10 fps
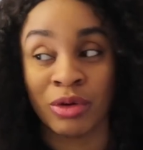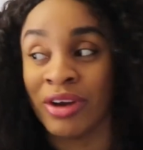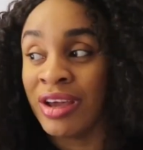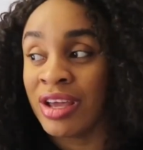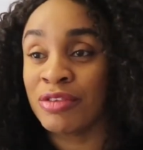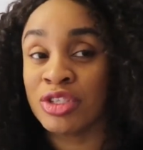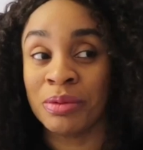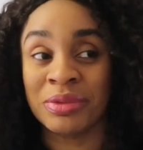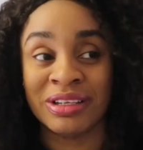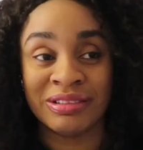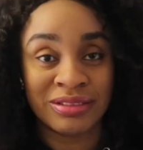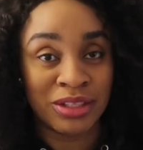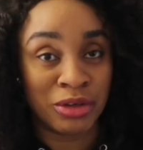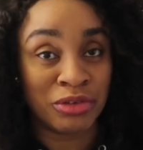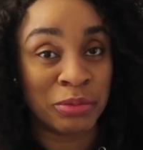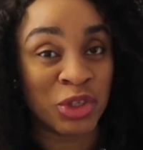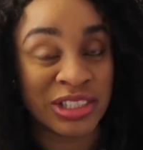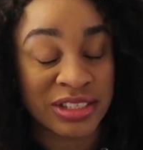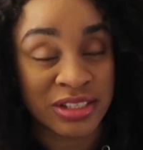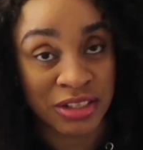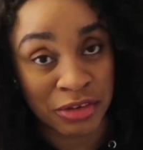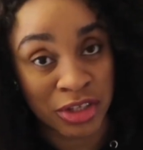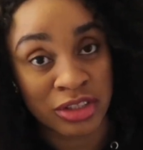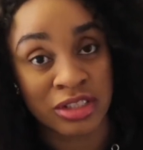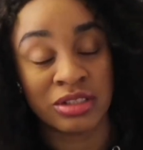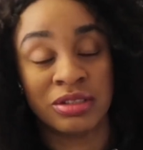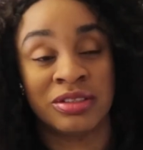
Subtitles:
or even something, you know, remotely serious.